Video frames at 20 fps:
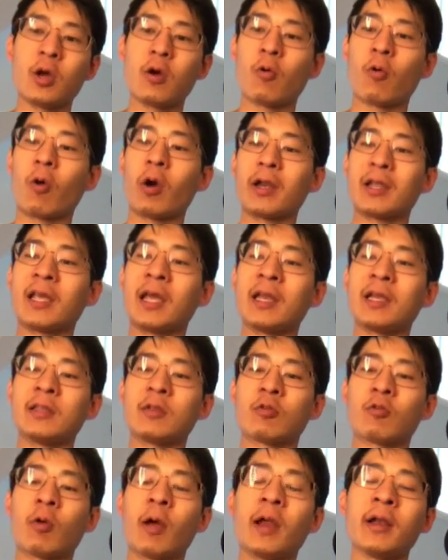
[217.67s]
who aren't getting the
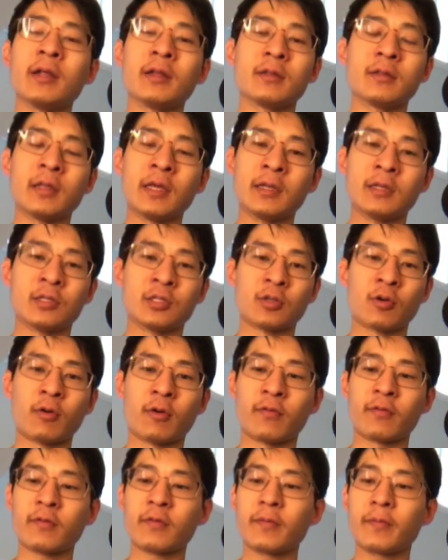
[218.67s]
credit they
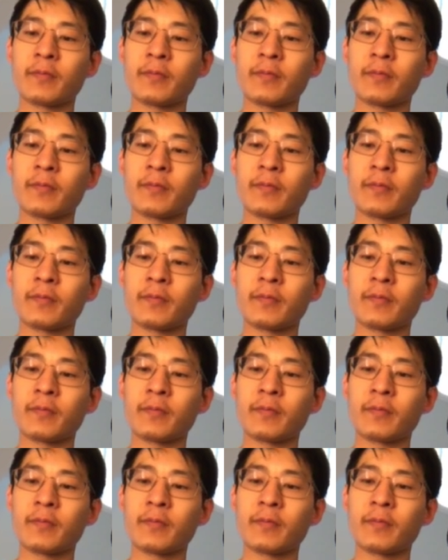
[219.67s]
deserve.